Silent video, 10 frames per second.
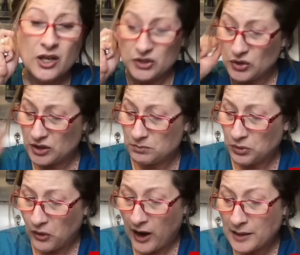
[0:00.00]
You could
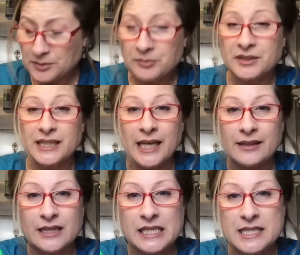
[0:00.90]
probably
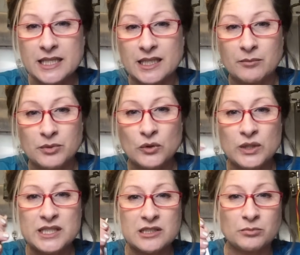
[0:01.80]
get these in a
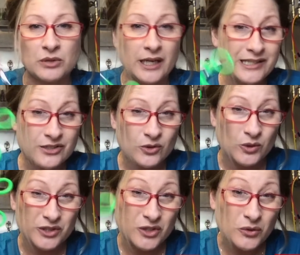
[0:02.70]
beauty supply
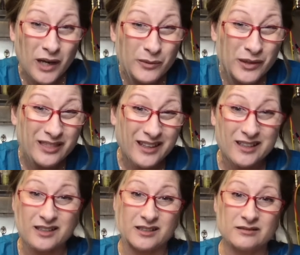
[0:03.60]
store too, I would
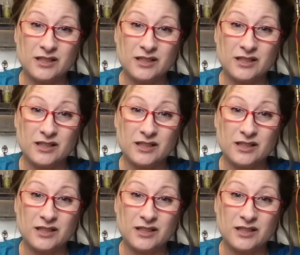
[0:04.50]
think.